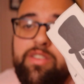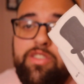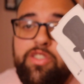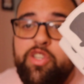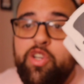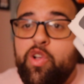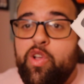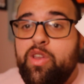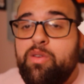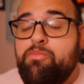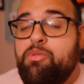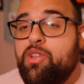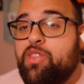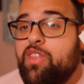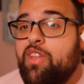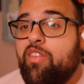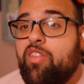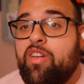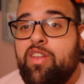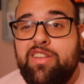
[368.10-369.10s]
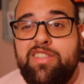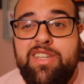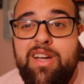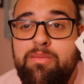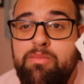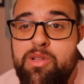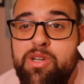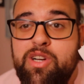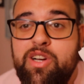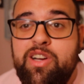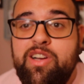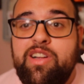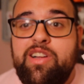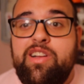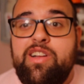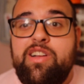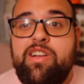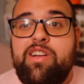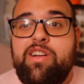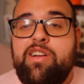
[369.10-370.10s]
You can put these on a tumbler,
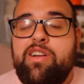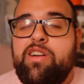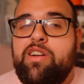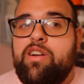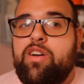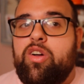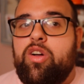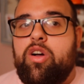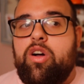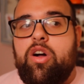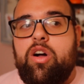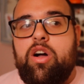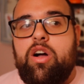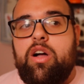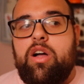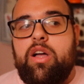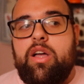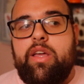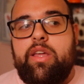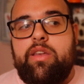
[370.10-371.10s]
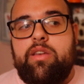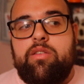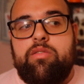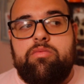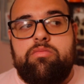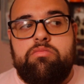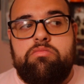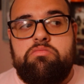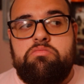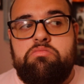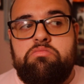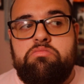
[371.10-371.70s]
on